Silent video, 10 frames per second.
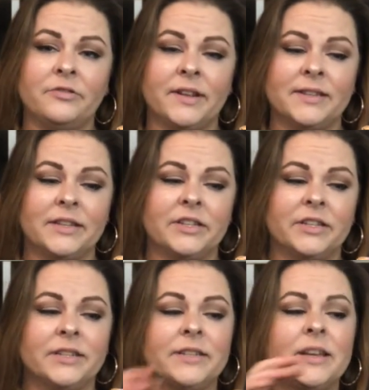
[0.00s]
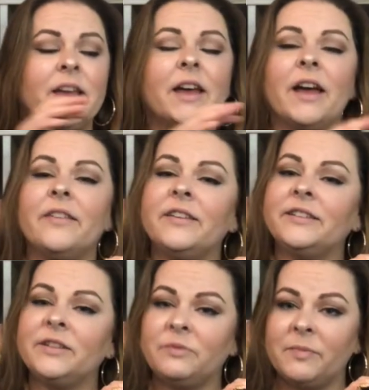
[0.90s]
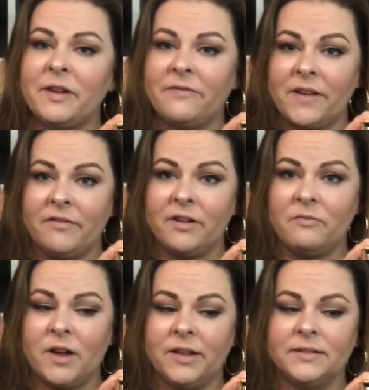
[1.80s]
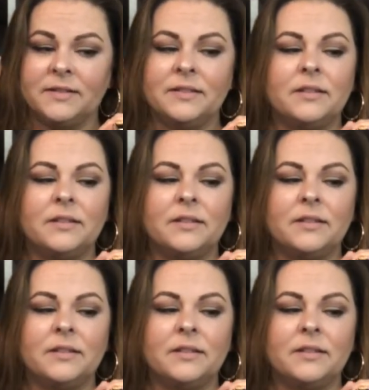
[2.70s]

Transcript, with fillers: translations, and this is one of my favorite ones.